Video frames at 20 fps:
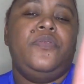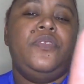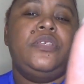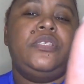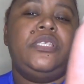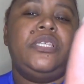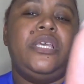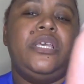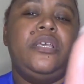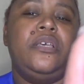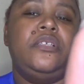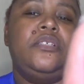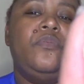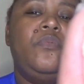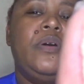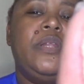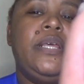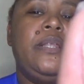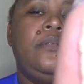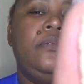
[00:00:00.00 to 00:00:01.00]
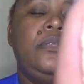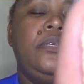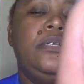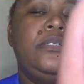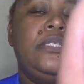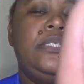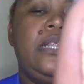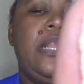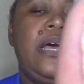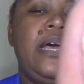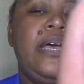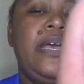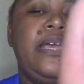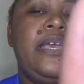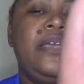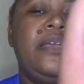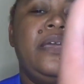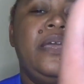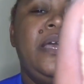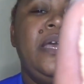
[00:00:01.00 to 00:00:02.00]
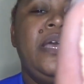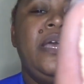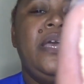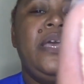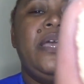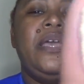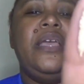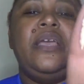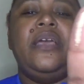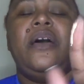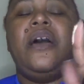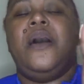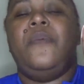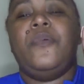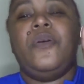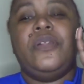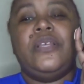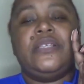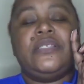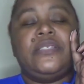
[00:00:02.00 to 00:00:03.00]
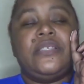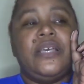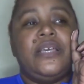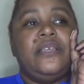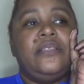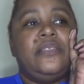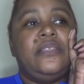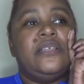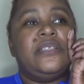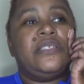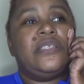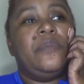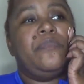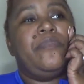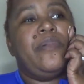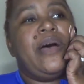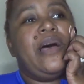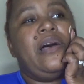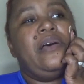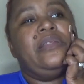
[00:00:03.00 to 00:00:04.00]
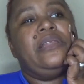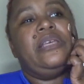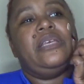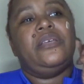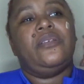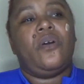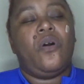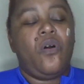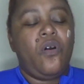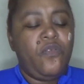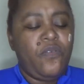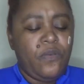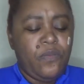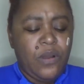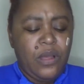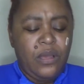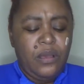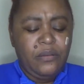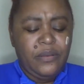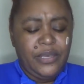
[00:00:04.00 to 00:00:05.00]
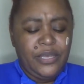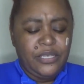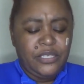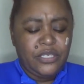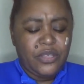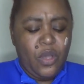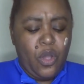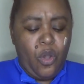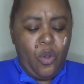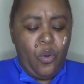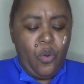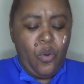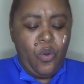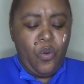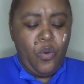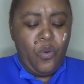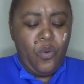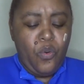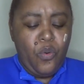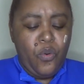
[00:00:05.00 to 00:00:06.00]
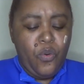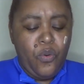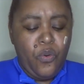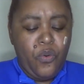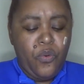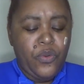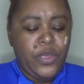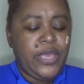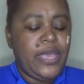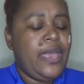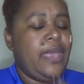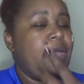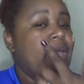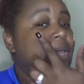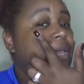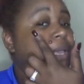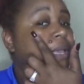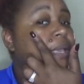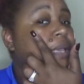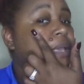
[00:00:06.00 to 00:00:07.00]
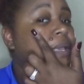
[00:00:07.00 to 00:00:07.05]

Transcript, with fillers: This is what it looks like. I'm going to say this about it. Overall, it's okay.